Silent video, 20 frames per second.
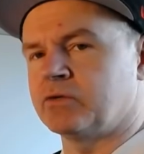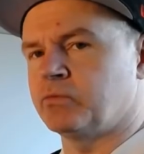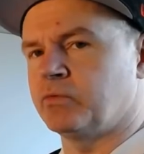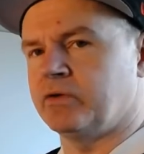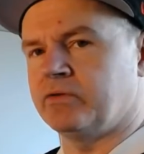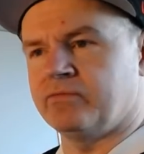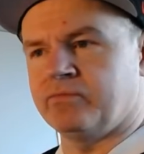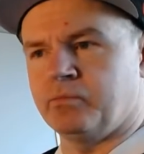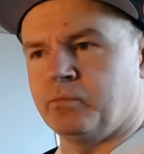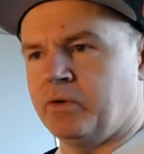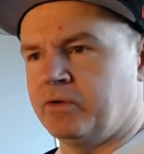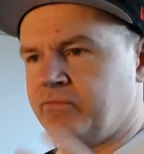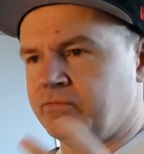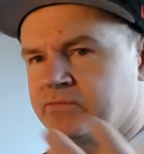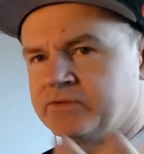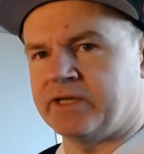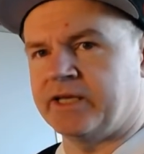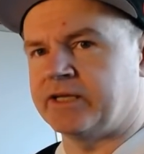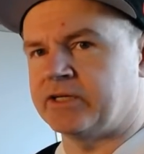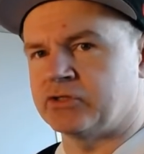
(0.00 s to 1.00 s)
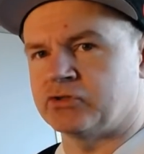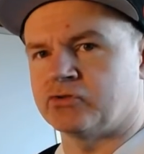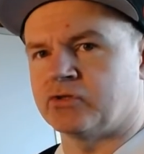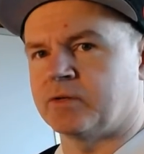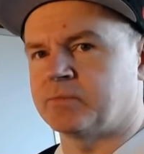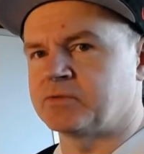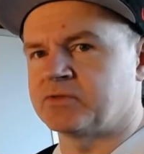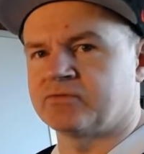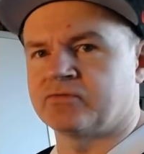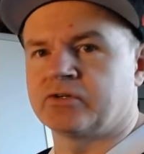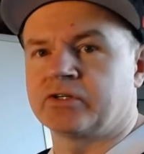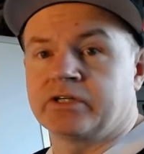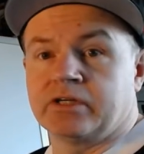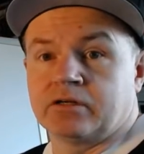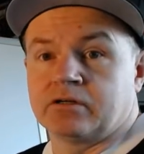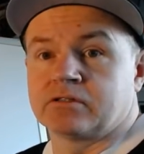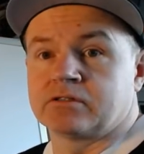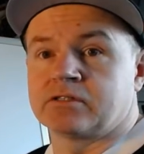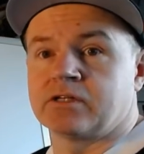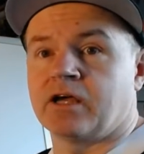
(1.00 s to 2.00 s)
we've we've taken trips for
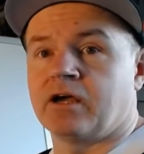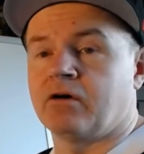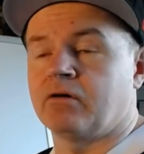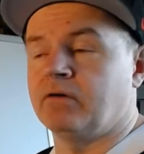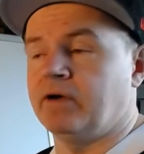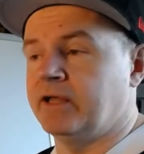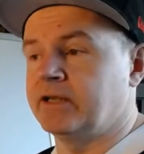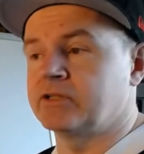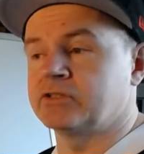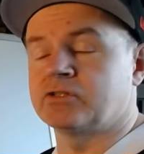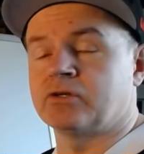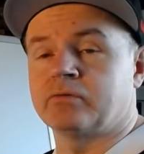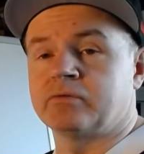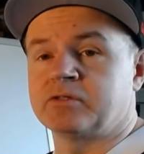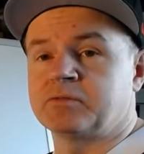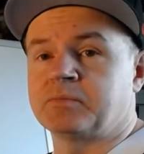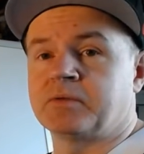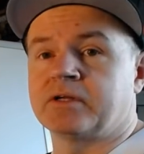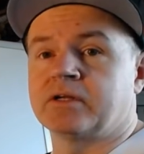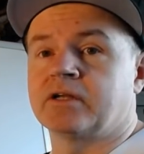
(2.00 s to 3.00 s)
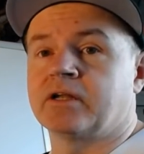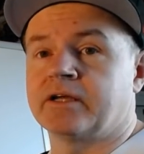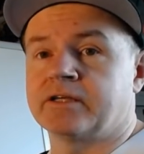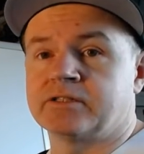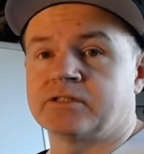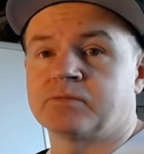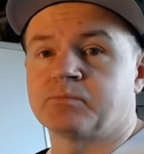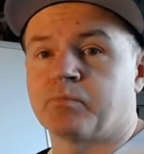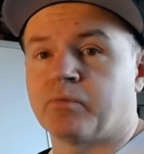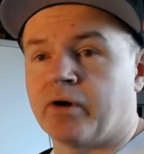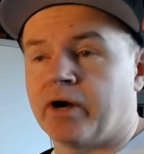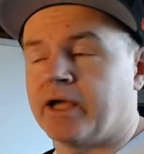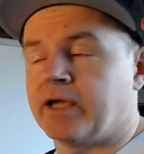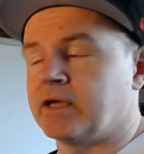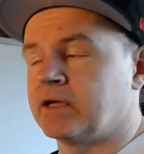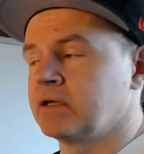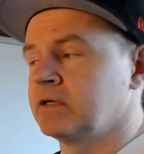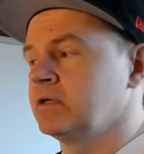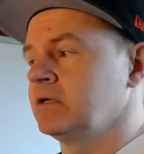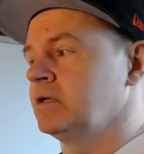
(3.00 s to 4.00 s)
years now, and it's always been a nice
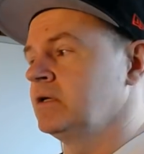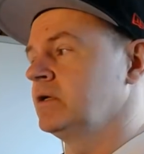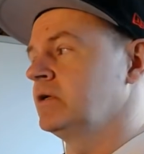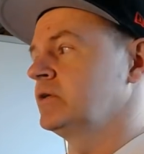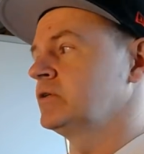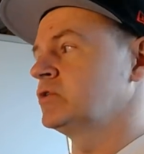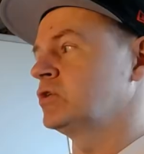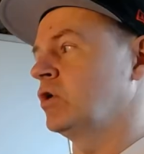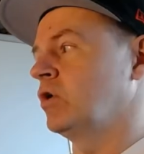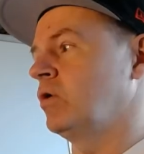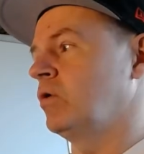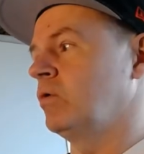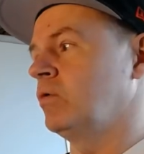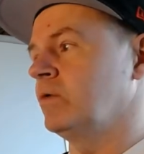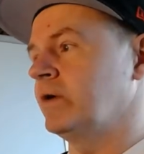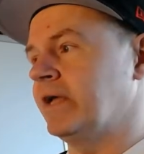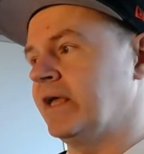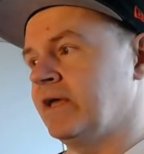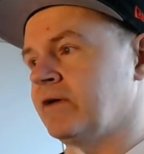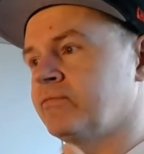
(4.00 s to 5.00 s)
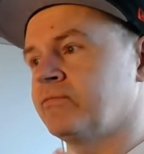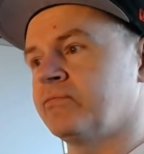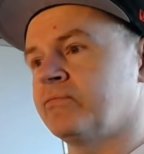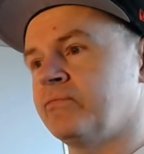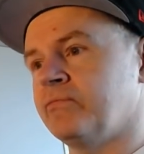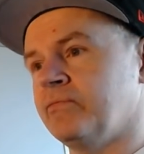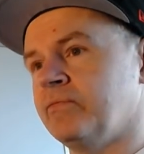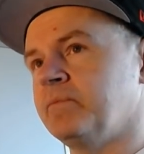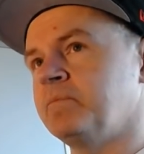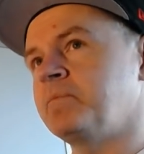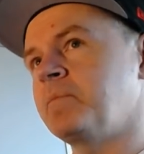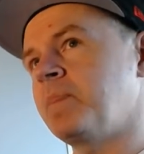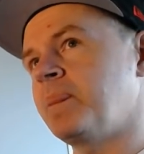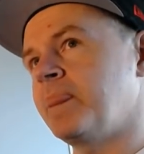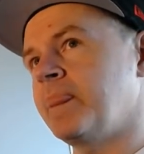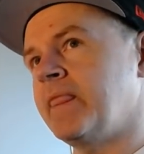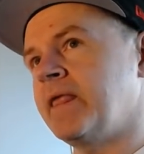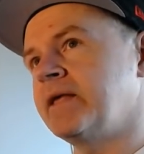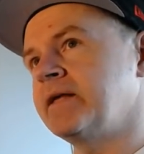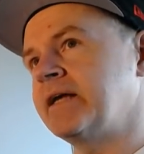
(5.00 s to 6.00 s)
break. So if
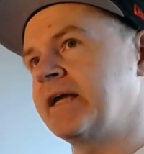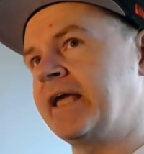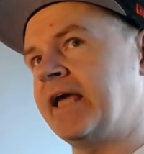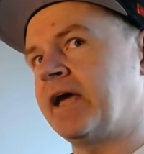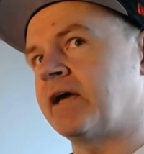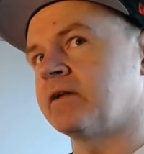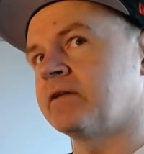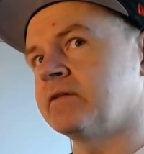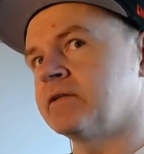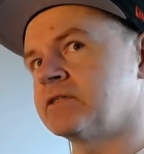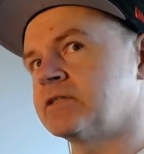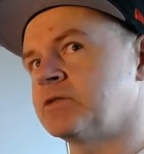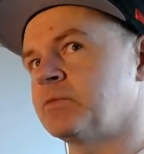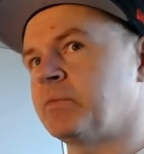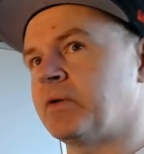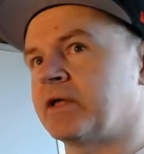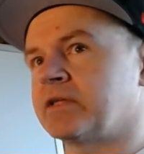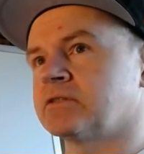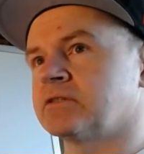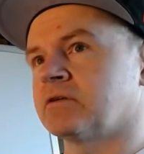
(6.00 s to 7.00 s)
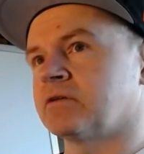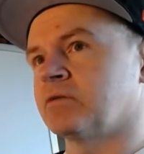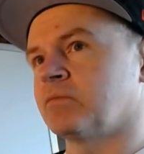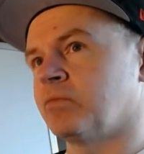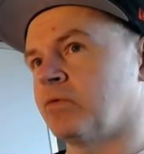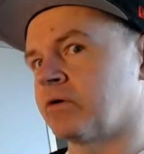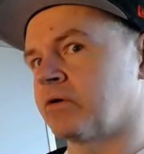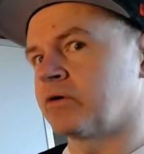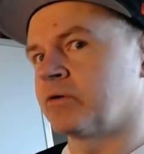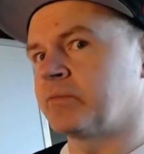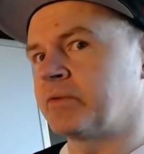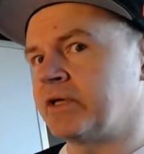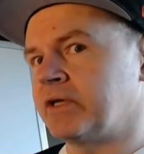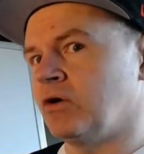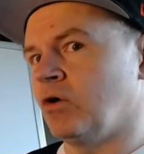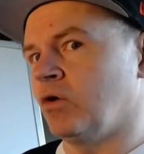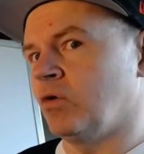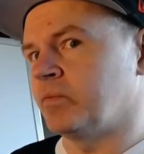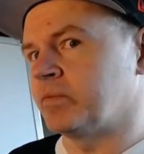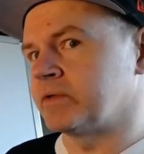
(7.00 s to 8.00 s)
Again, and this depends on the border being
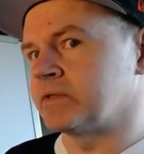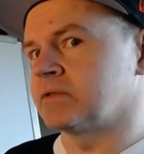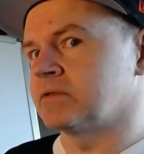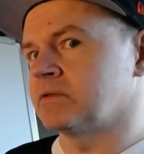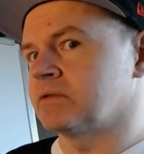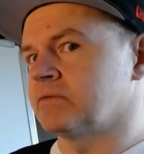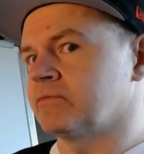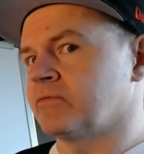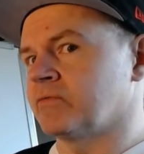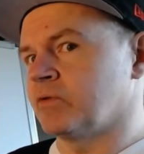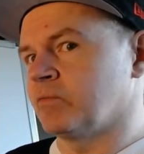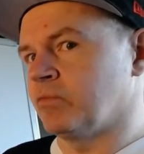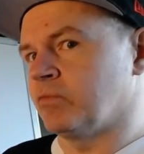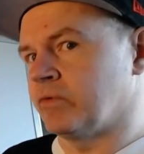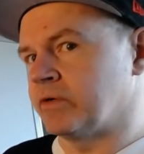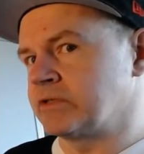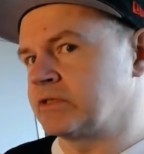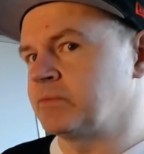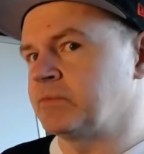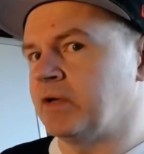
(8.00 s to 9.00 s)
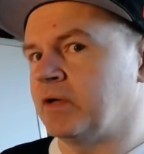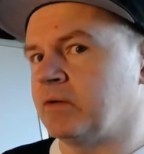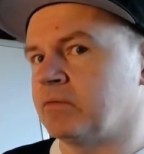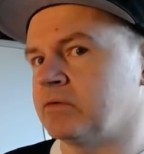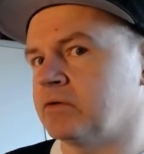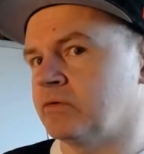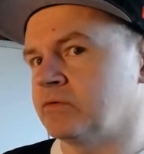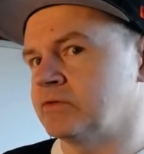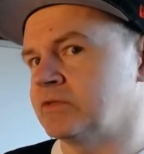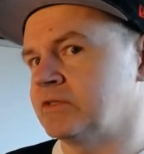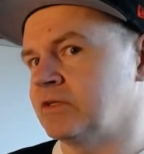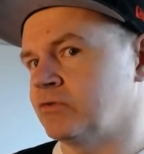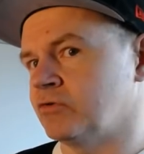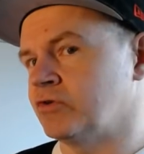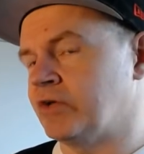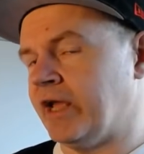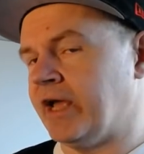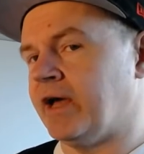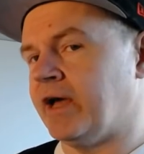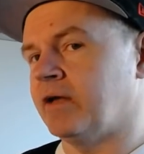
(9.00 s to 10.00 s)
open for the boys to be able to go see their
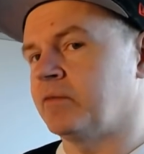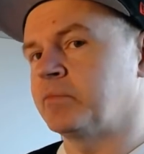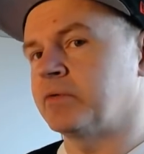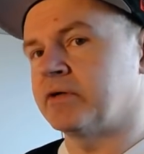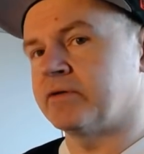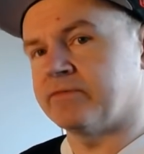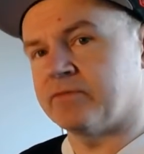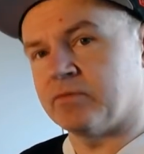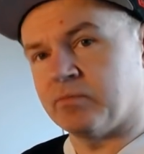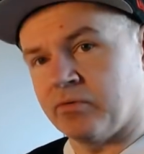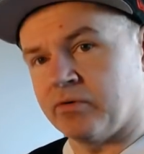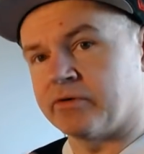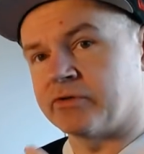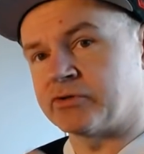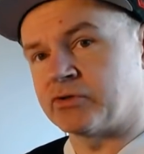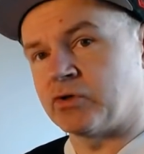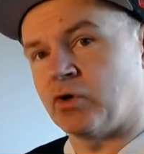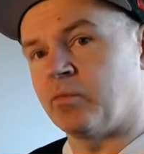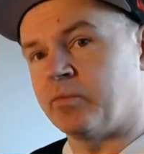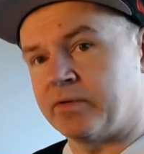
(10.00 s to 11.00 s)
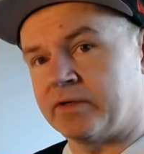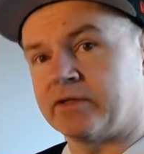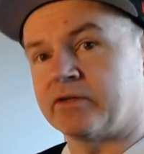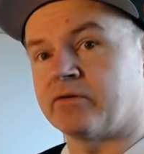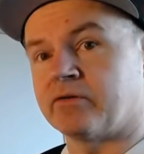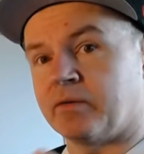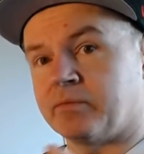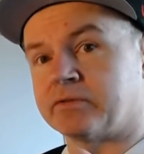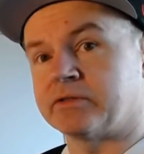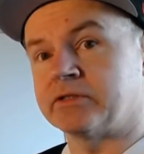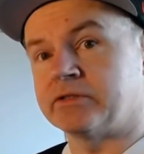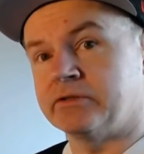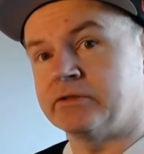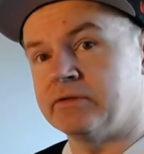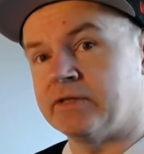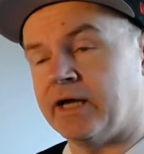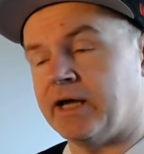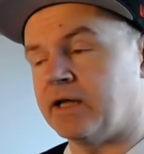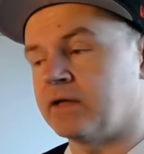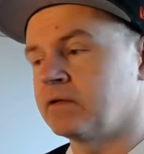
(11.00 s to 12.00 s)
dad. But if the border's open and they're able to do
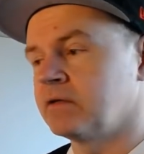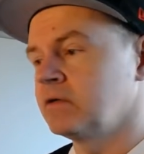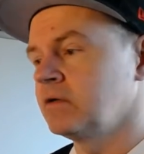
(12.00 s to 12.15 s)
that,